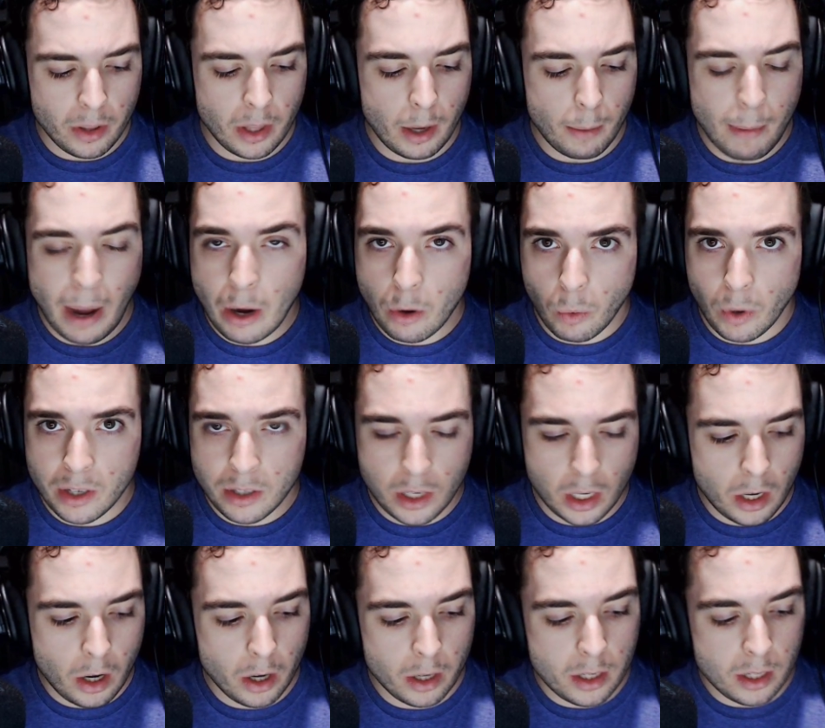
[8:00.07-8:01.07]
than a micro
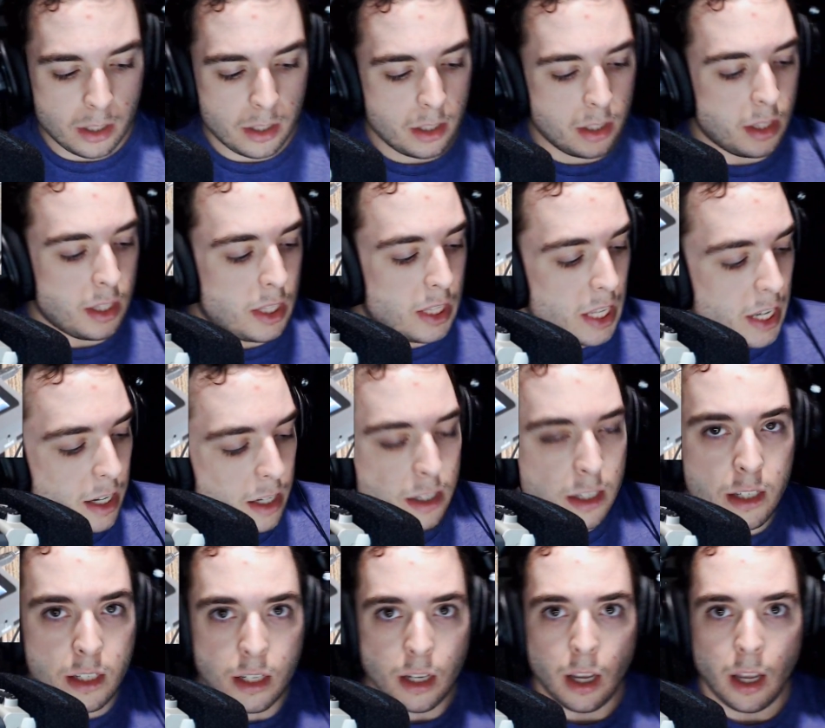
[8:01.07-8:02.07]
SD card, because
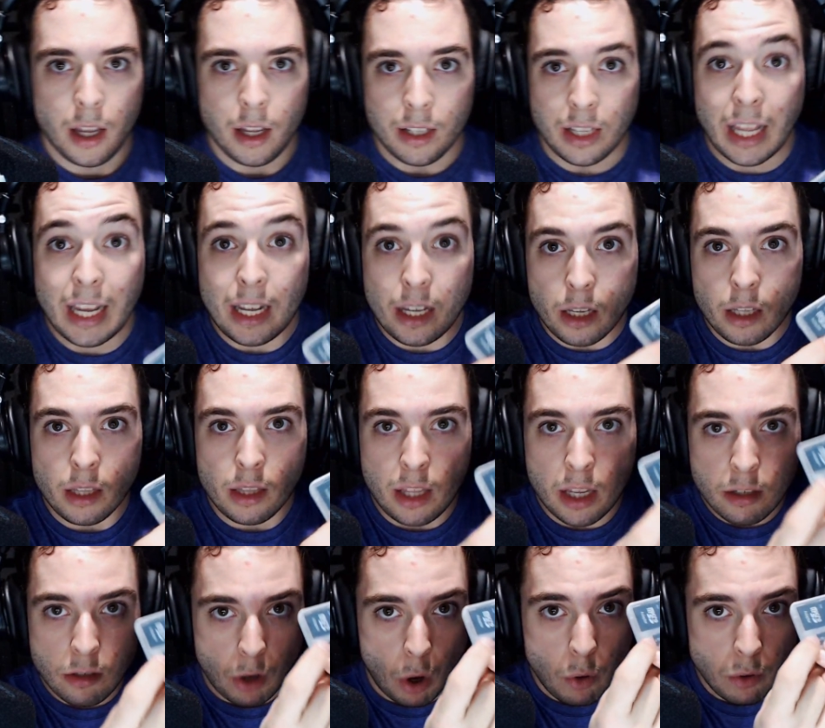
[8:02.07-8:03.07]
this
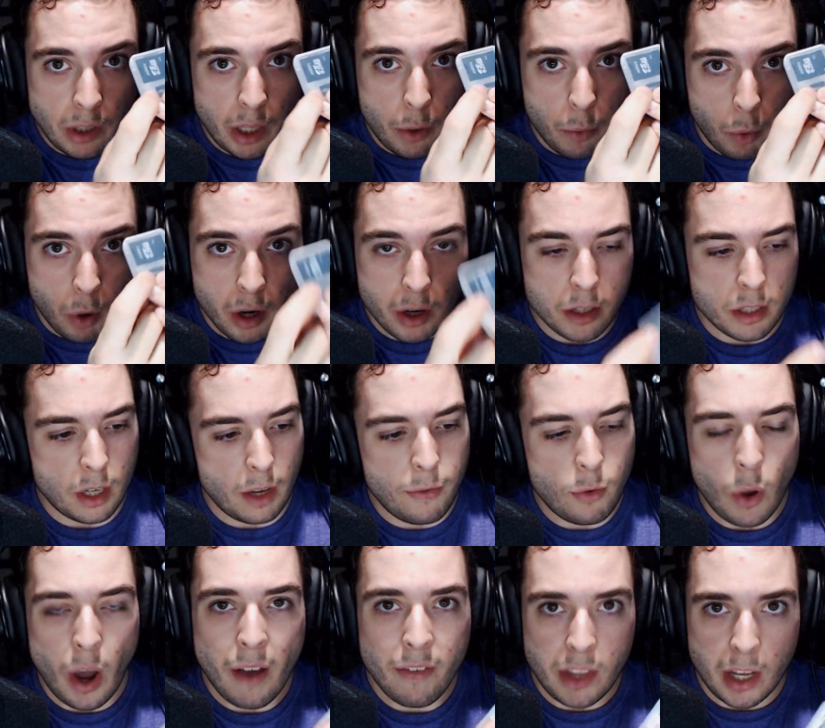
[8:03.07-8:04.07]
only works if
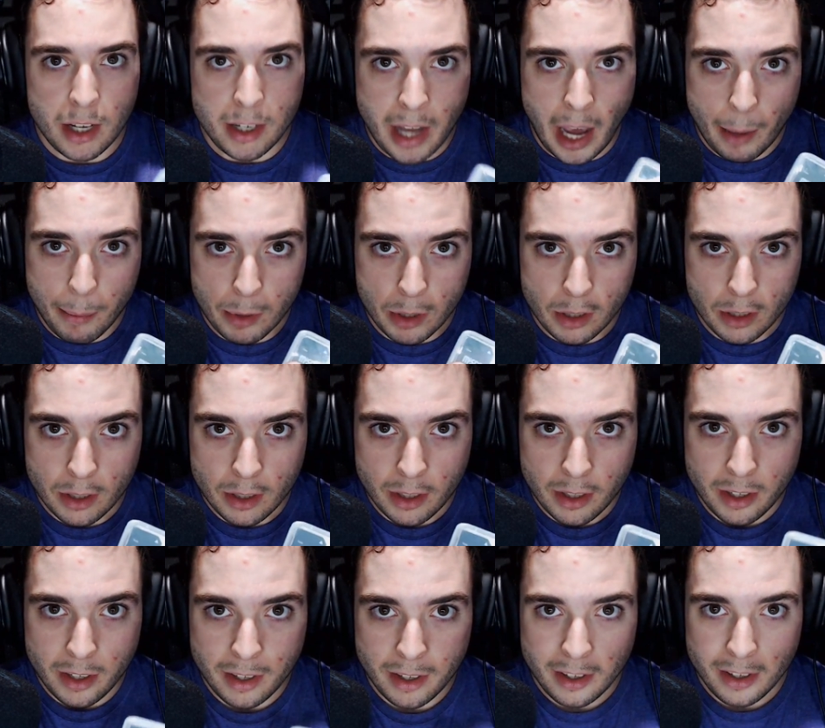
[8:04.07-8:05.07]
you have the adapter
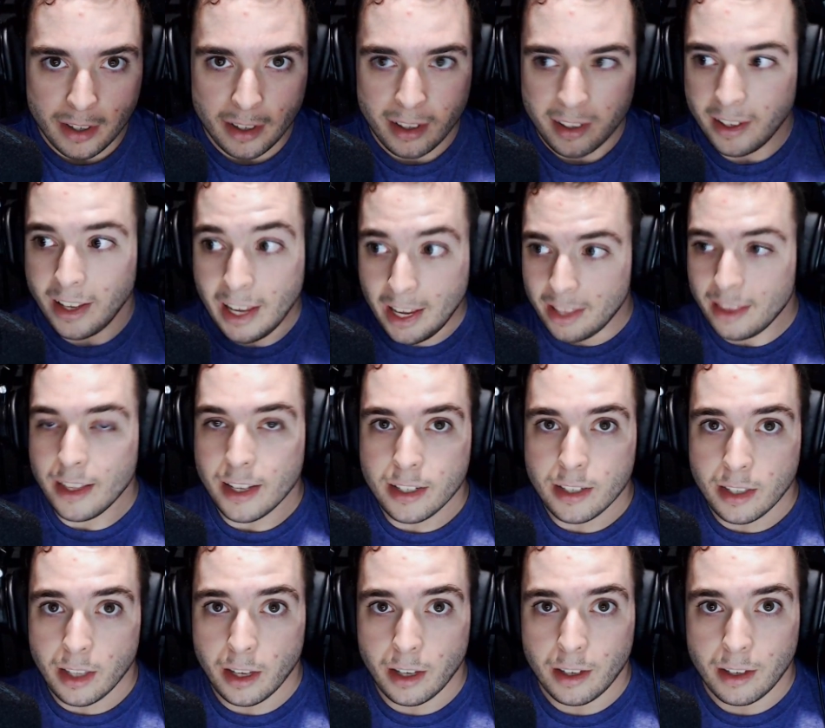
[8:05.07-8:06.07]
in this
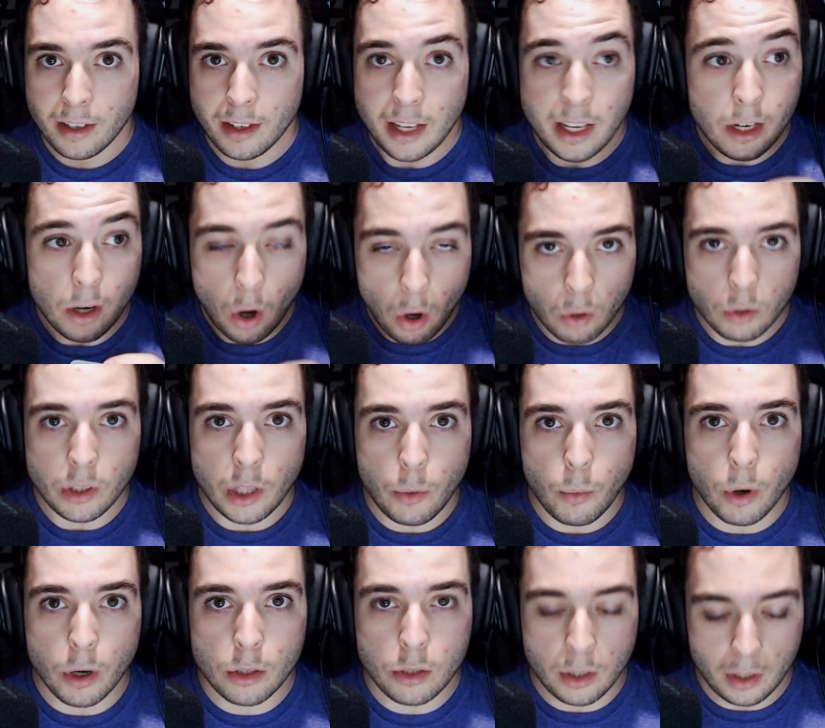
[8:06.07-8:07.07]
thing. It only
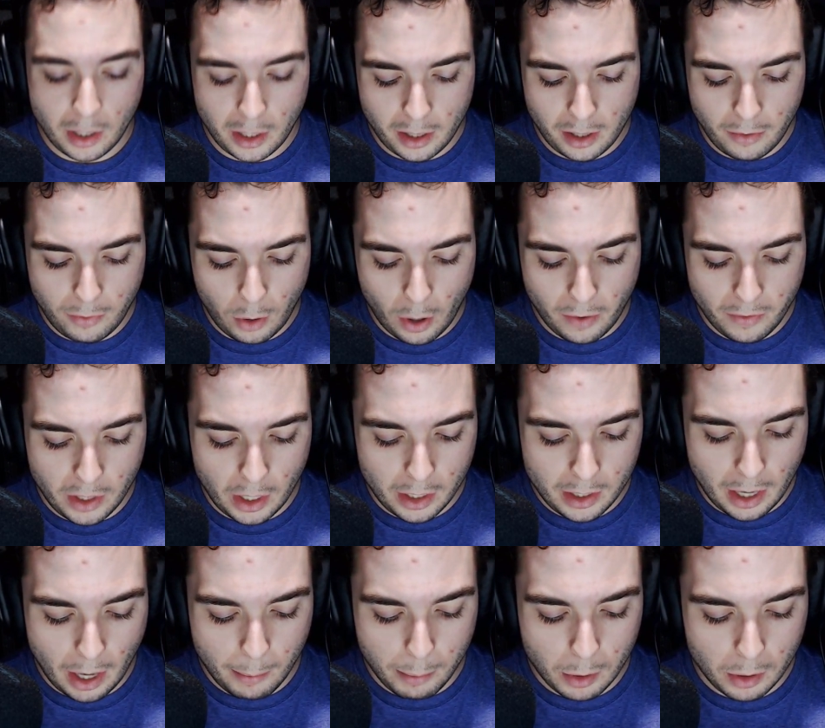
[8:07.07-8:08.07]
works if you have the
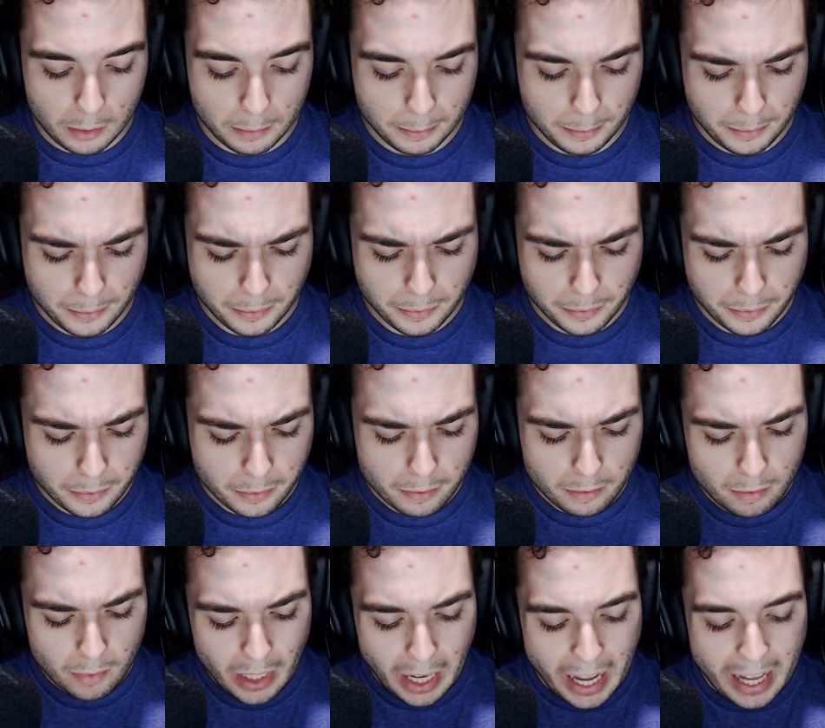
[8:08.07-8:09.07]
adapter.
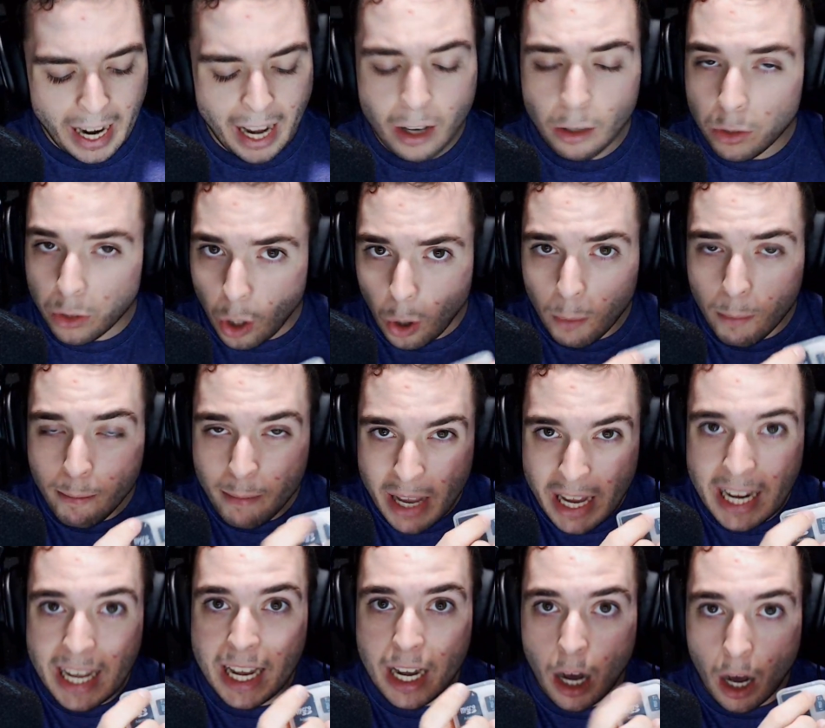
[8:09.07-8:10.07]
And I don't know
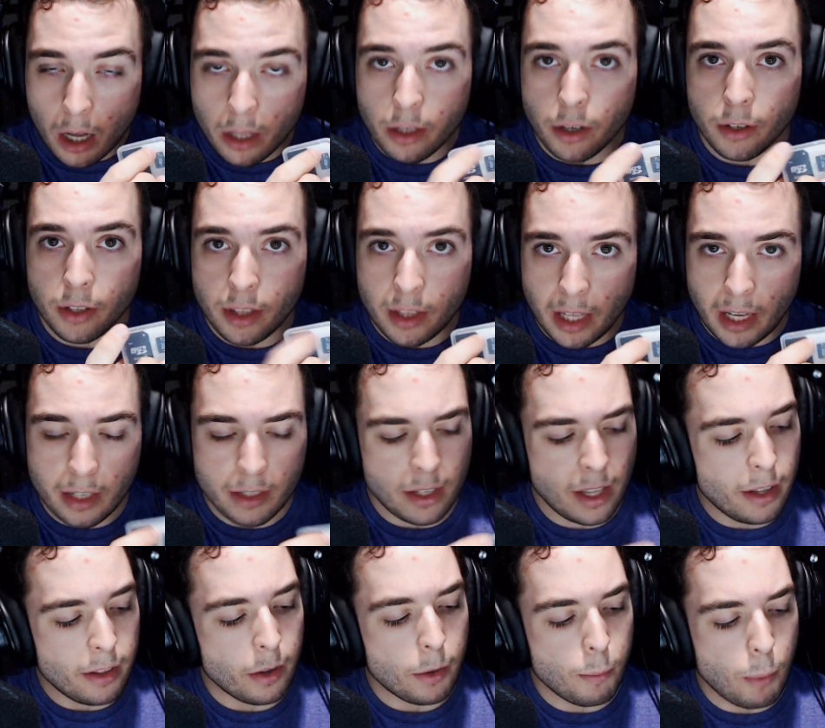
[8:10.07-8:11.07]
many other things.
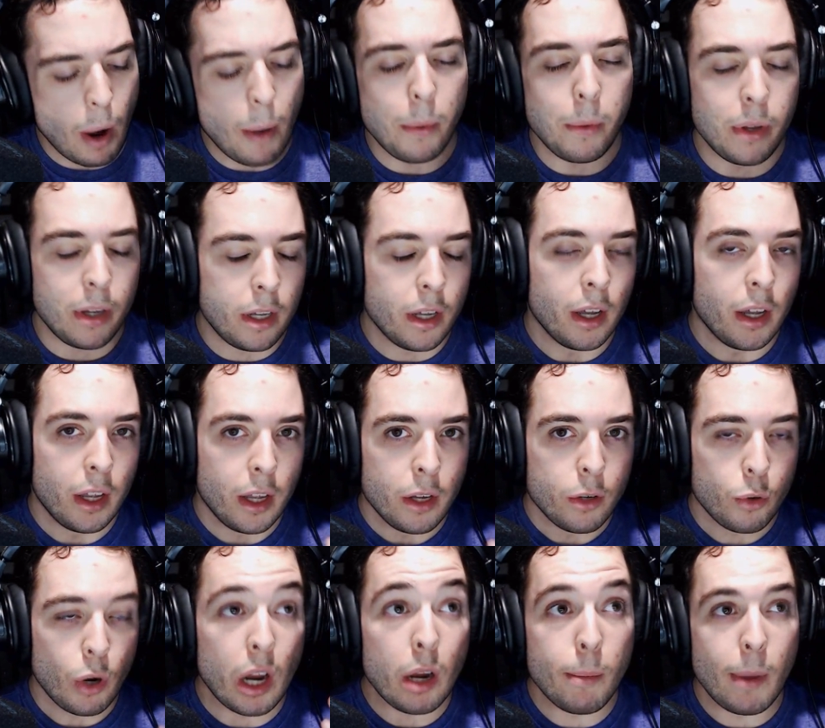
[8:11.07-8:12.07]
Now, they're probably
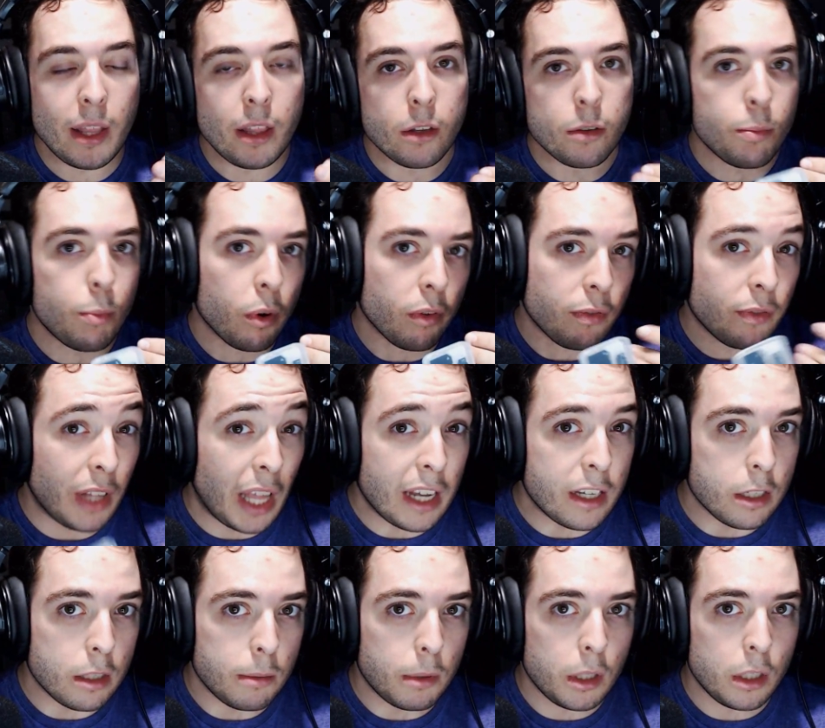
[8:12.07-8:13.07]
trying to make this more
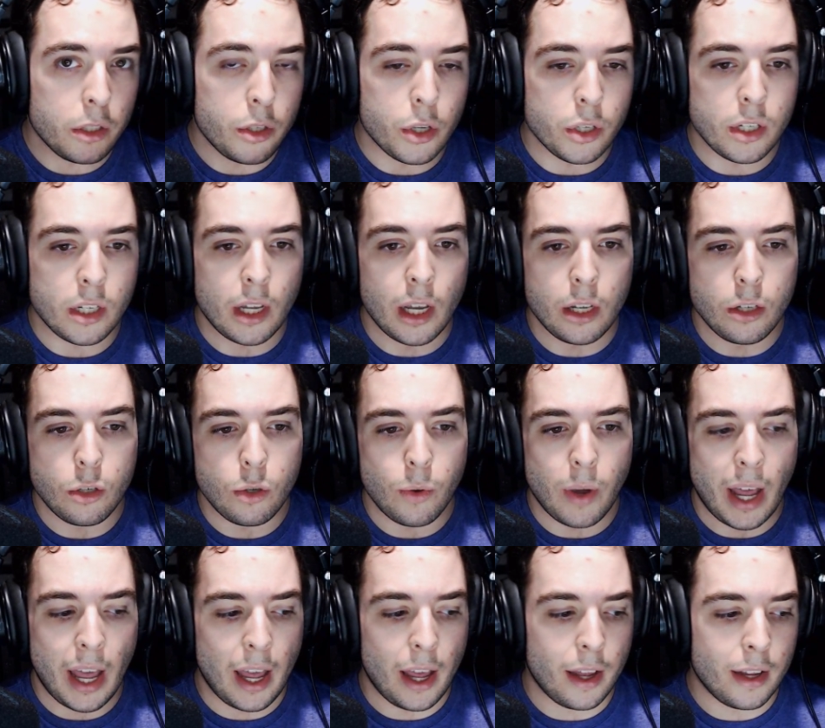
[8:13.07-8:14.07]
flexible just in case you
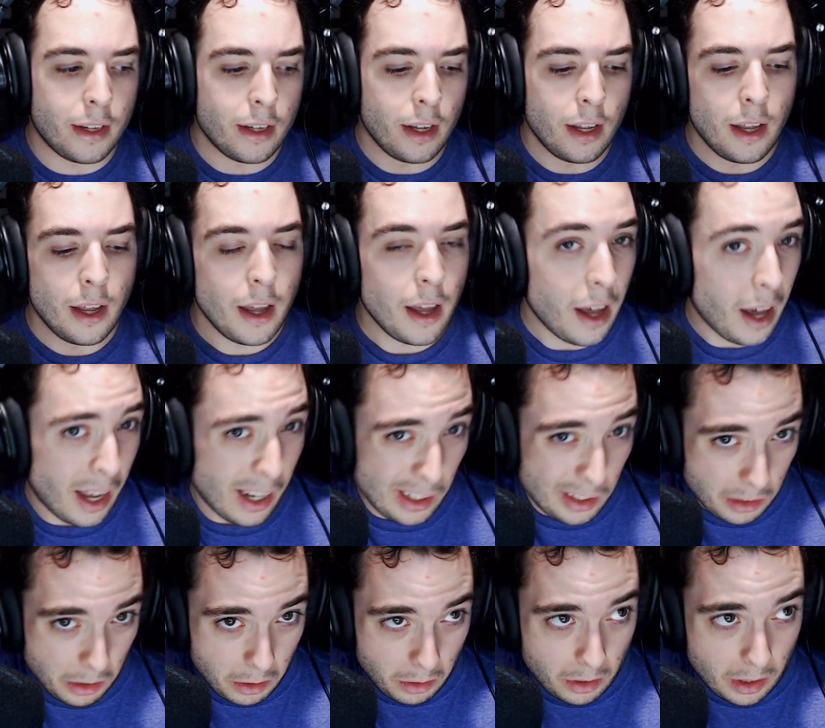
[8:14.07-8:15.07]
had, I
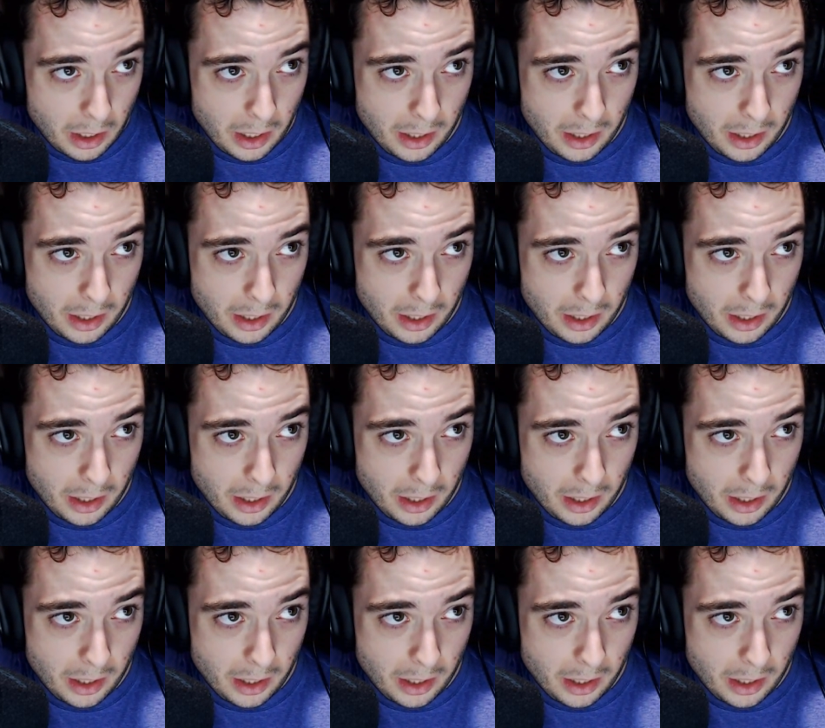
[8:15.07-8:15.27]
don't know,